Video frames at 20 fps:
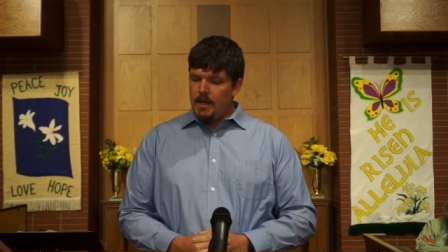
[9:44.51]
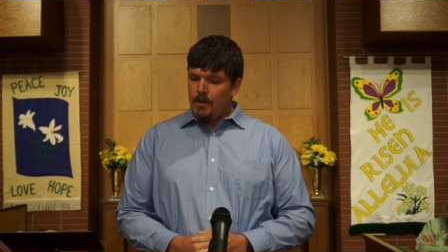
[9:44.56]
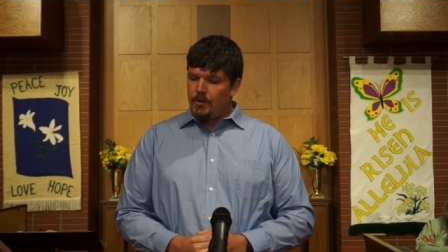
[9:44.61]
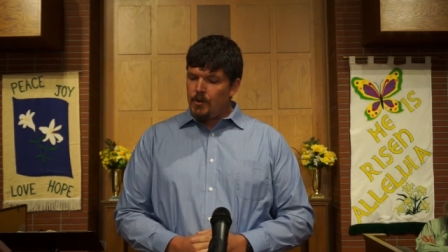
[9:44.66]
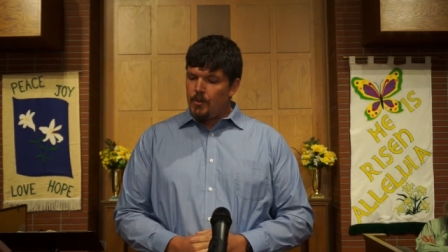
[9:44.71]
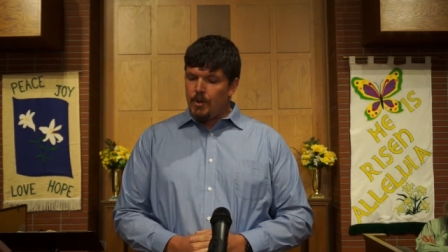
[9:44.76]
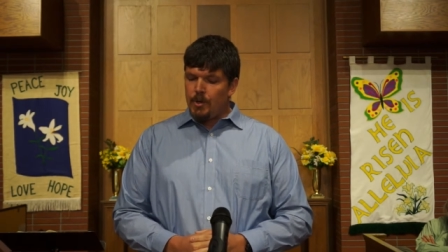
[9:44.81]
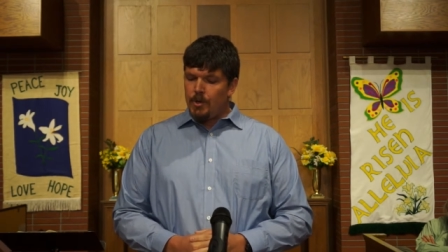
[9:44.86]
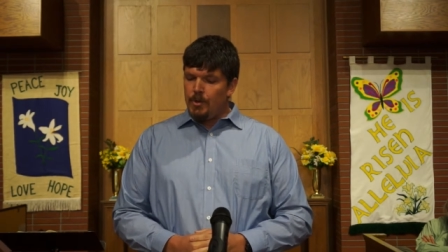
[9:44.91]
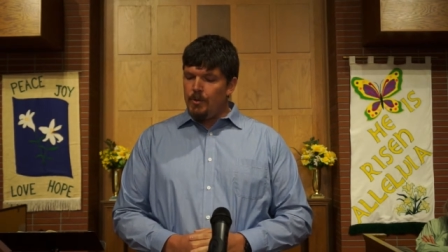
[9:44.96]

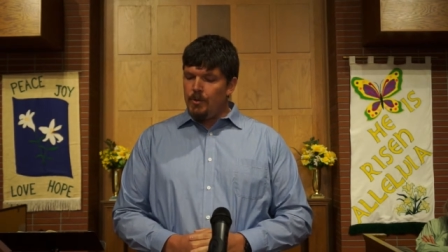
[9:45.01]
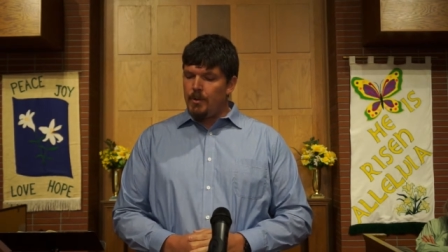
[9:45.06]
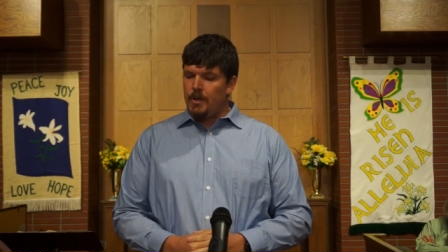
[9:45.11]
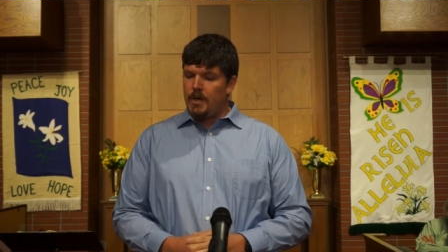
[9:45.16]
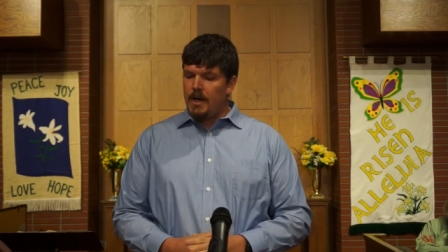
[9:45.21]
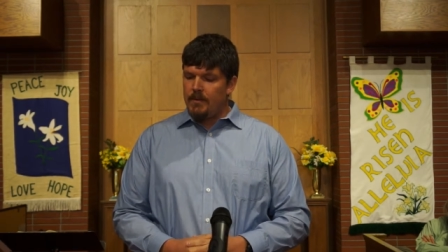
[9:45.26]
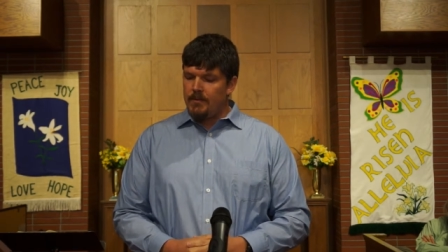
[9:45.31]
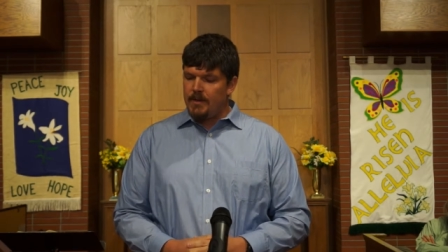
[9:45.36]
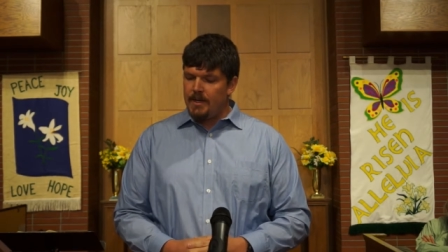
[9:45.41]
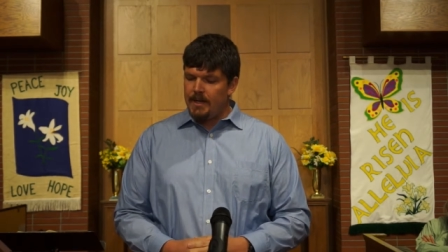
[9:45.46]
the renewed
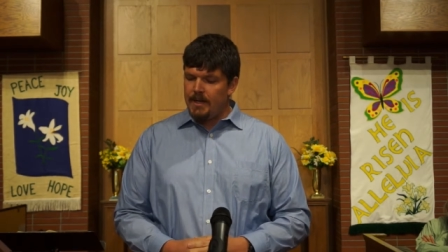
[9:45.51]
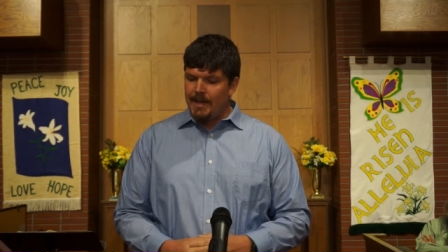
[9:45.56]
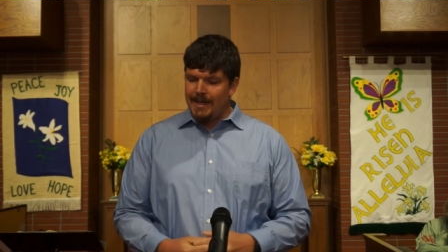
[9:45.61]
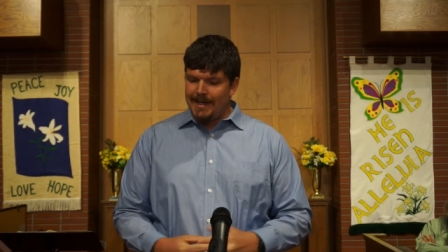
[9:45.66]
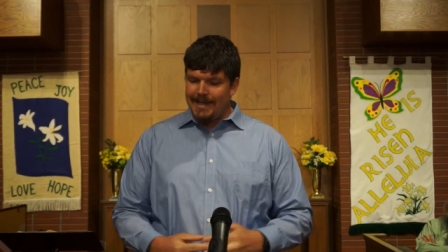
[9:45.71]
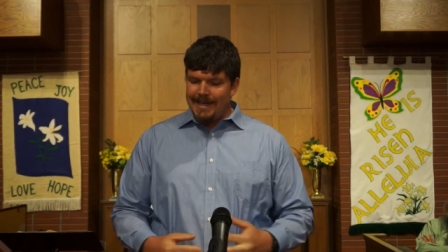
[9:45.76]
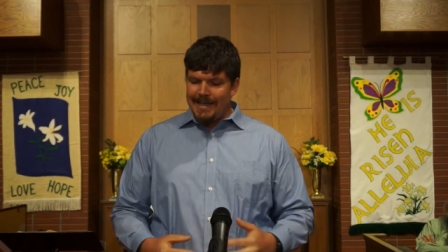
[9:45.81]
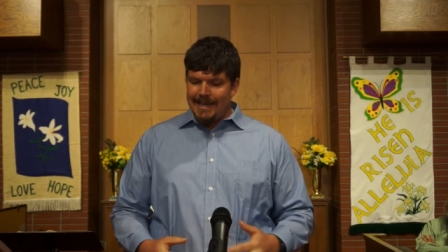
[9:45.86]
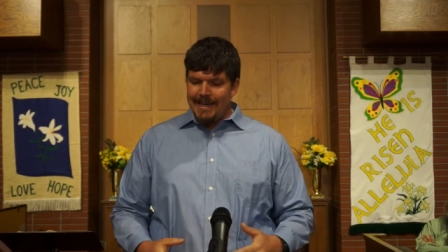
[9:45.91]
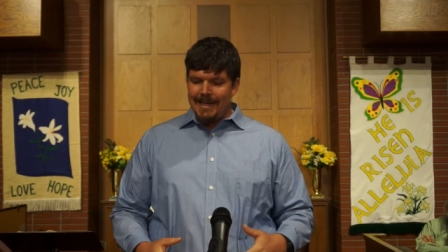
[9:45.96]
covenant
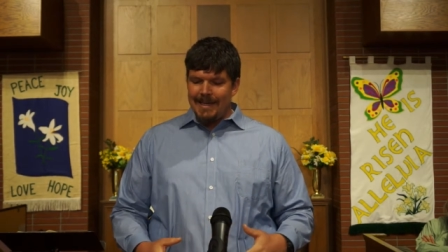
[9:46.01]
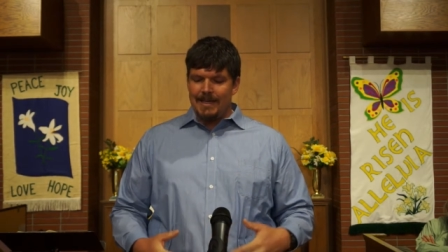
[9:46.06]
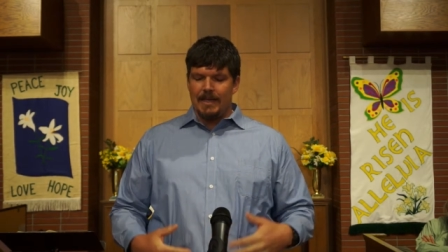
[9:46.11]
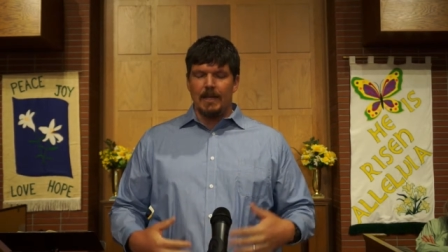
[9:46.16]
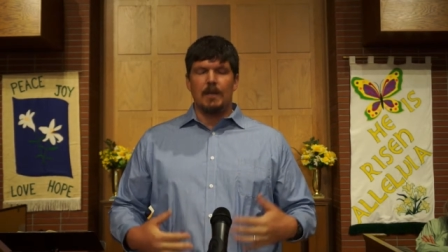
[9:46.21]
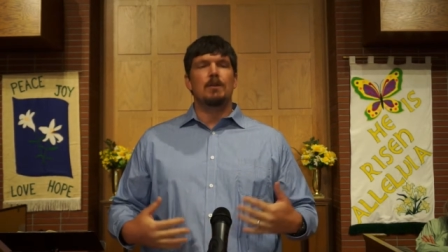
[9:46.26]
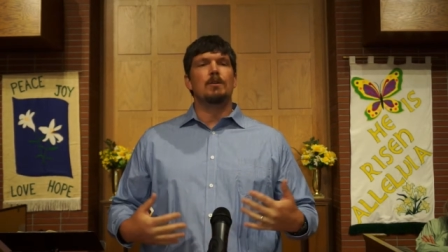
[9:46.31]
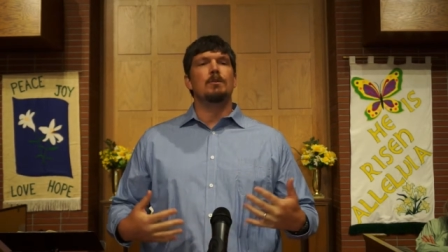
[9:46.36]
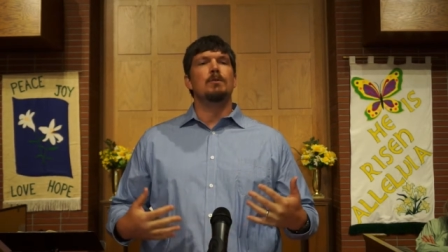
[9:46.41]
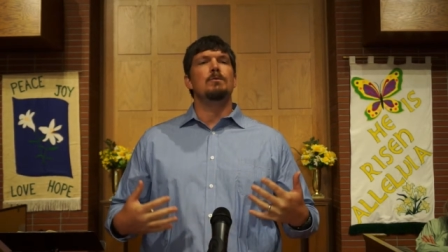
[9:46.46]
again
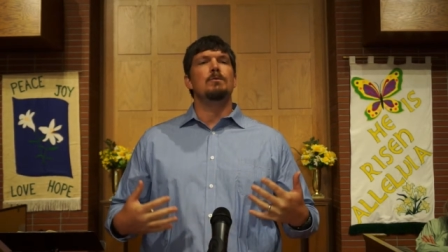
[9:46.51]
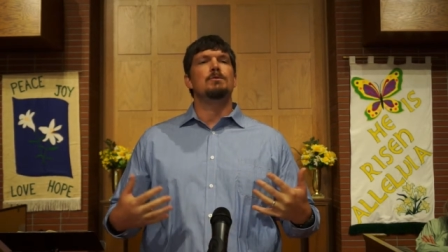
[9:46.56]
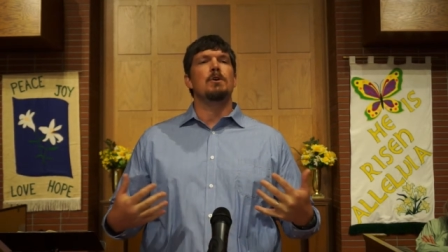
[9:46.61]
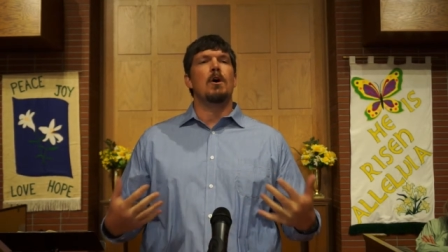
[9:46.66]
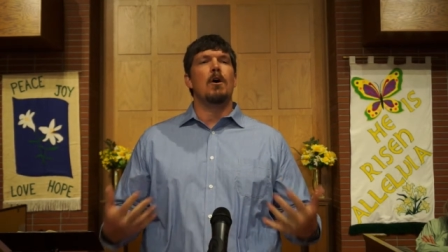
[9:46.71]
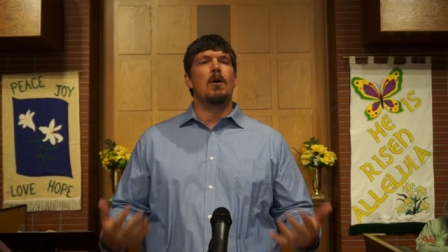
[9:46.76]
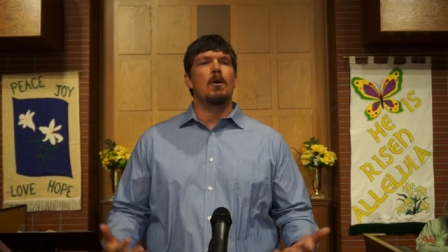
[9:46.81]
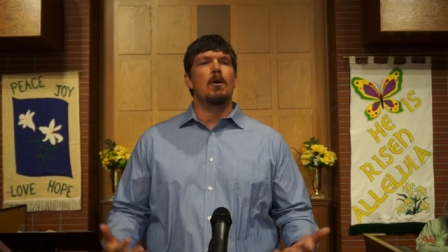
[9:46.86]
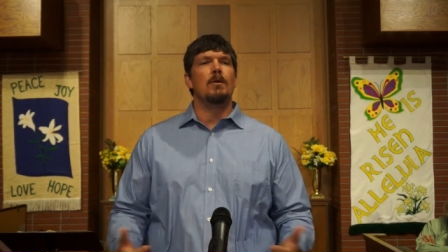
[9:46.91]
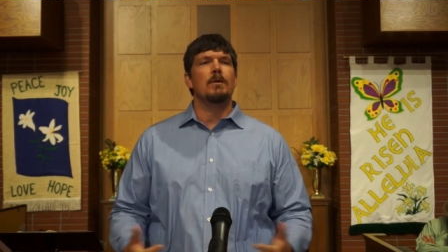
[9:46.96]
includes
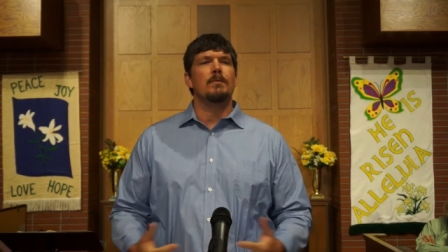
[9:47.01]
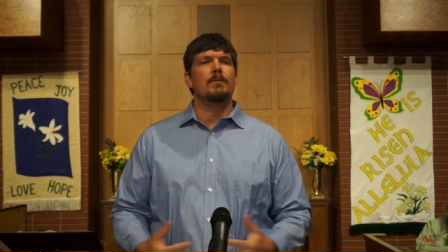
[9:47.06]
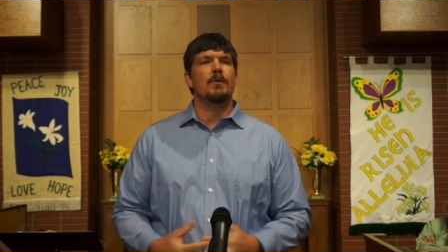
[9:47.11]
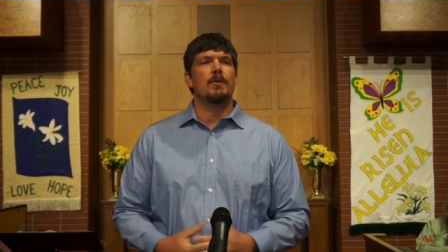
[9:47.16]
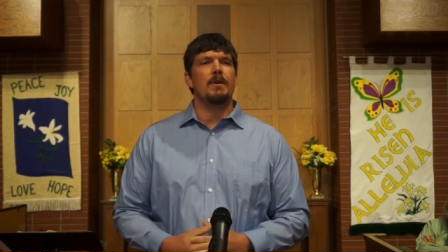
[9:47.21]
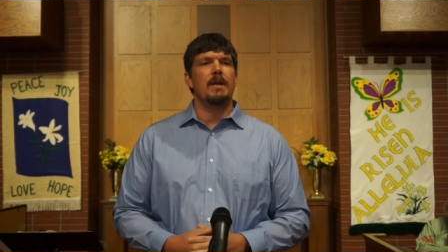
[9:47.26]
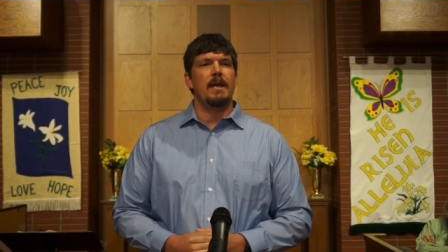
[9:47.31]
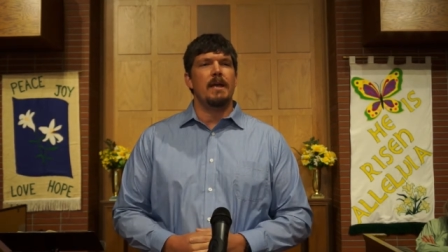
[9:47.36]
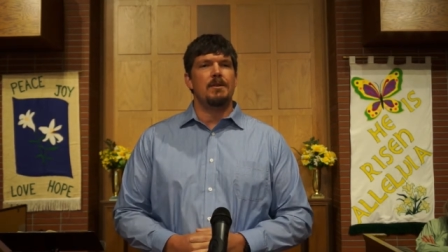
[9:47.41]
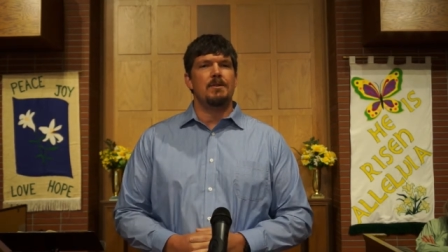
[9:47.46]
all of
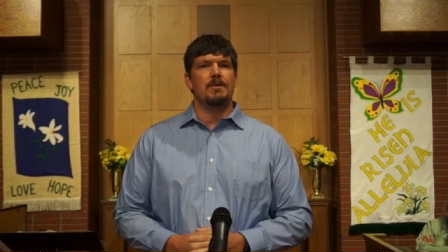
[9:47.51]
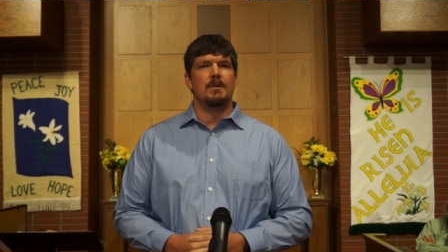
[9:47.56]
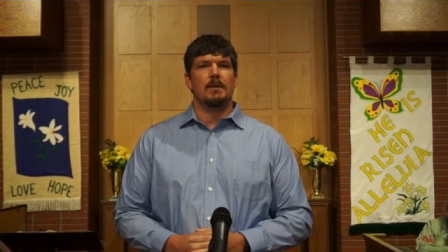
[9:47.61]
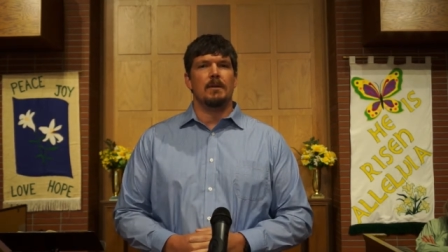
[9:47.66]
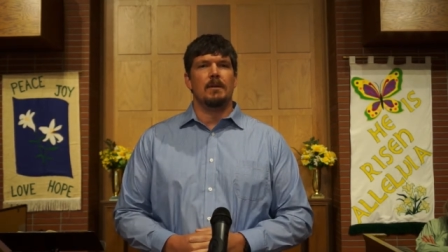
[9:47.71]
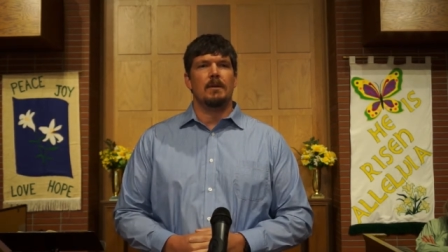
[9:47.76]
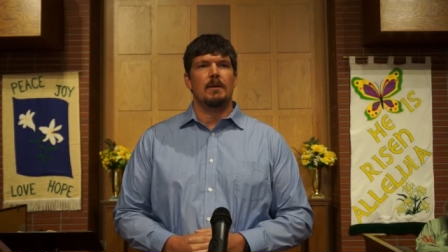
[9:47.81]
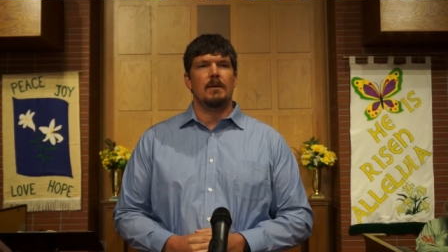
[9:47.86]
creation.